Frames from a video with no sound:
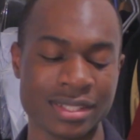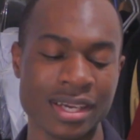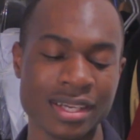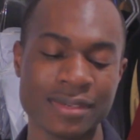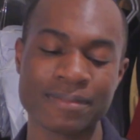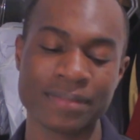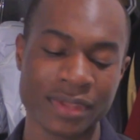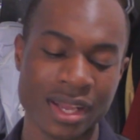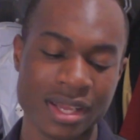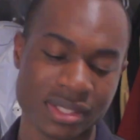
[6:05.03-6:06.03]
ton.
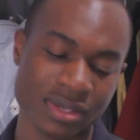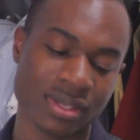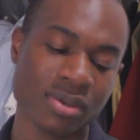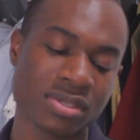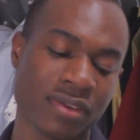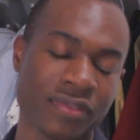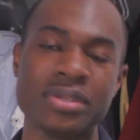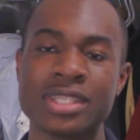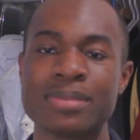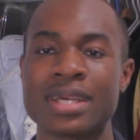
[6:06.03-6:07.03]
So those are a
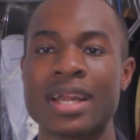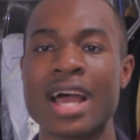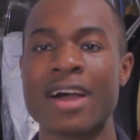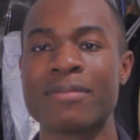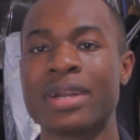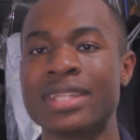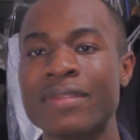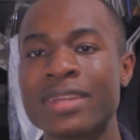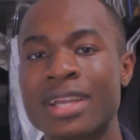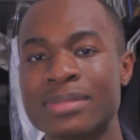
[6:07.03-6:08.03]
few tips that I have, but it
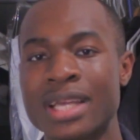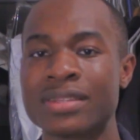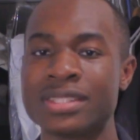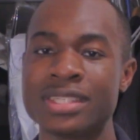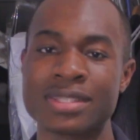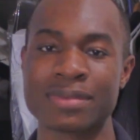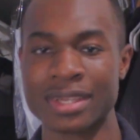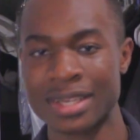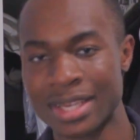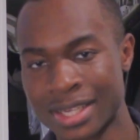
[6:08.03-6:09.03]
definitely comes down to just
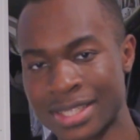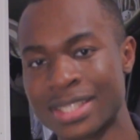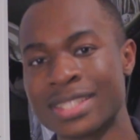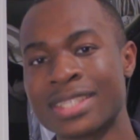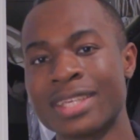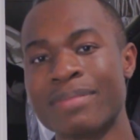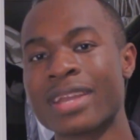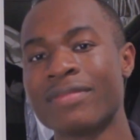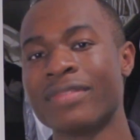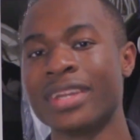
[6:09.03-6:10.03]
consistently
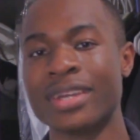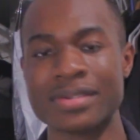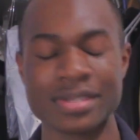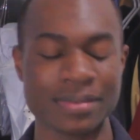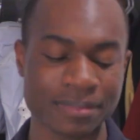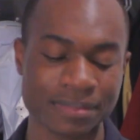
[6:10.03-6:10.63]
making videos.